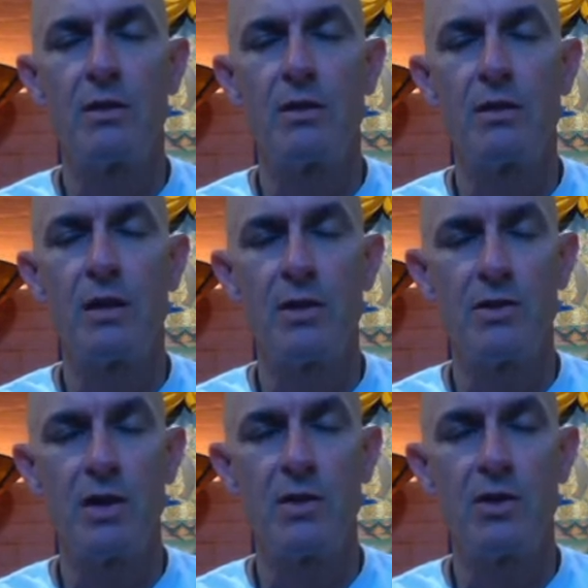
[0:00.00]
And
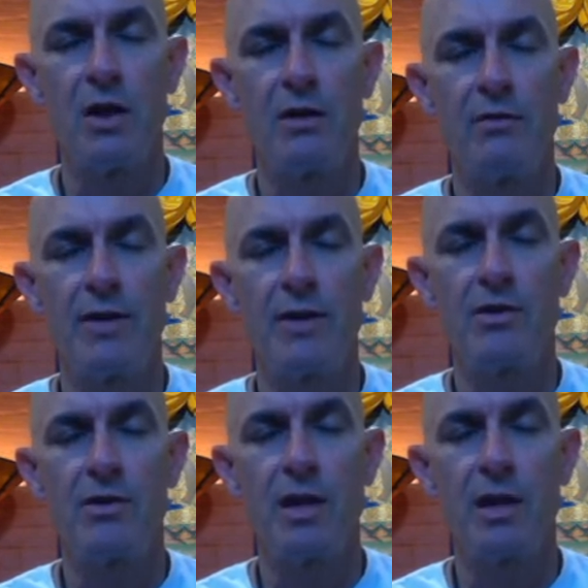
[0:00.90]
since all of these
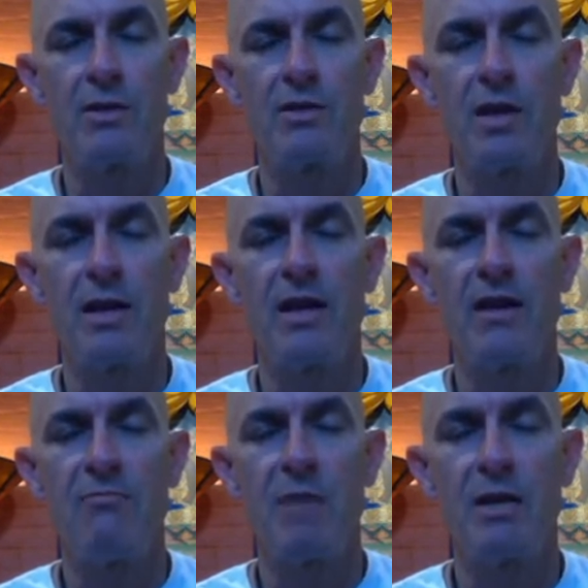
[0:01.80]
things that have
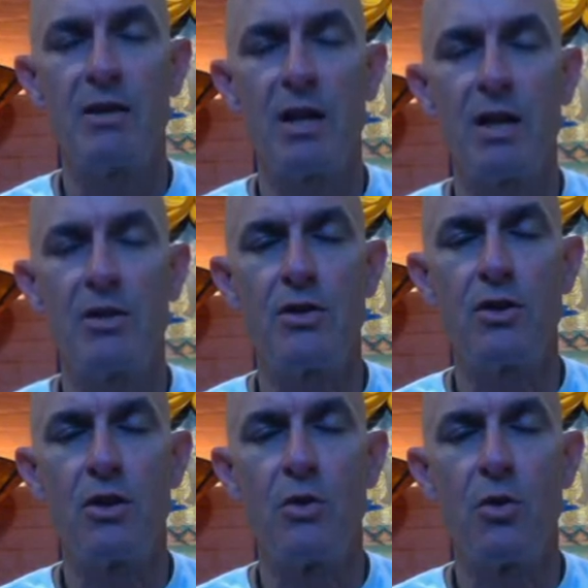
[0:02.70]
been done
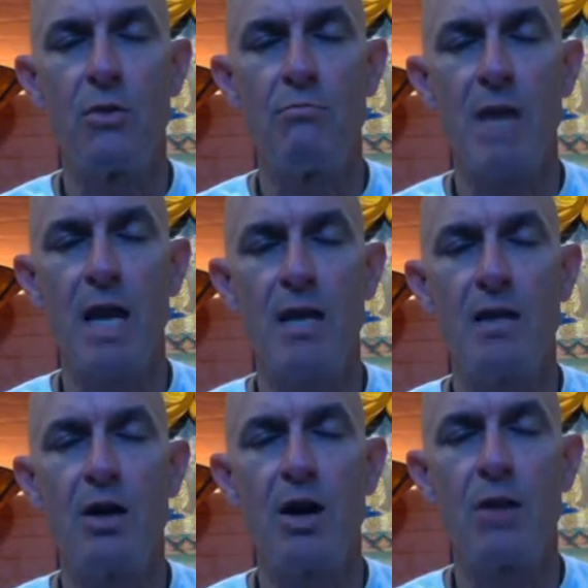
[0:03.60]
or made
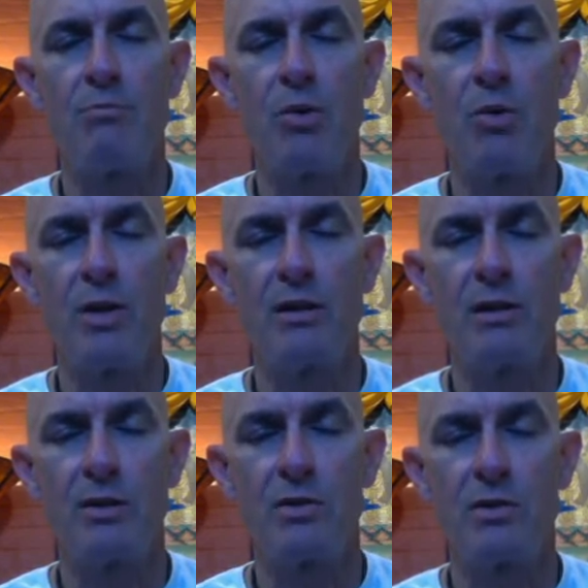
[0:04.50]
are
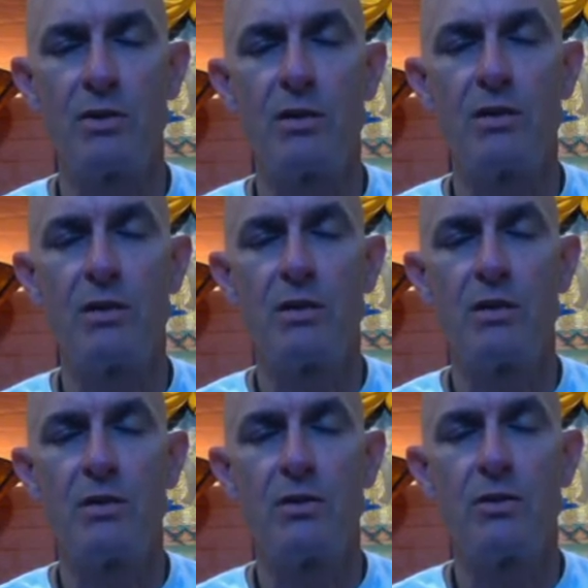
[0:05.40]
pointless,
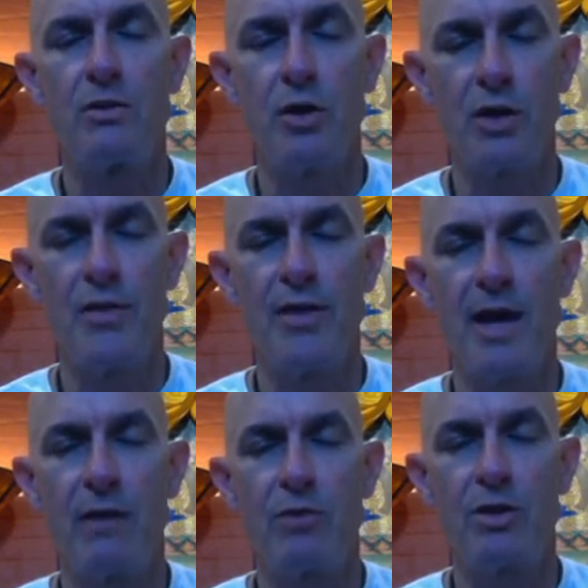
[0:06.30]
look at
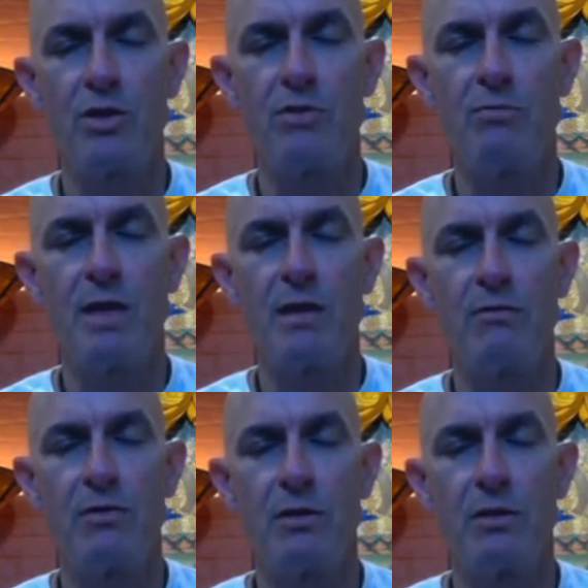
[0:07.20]
that which is meaningful.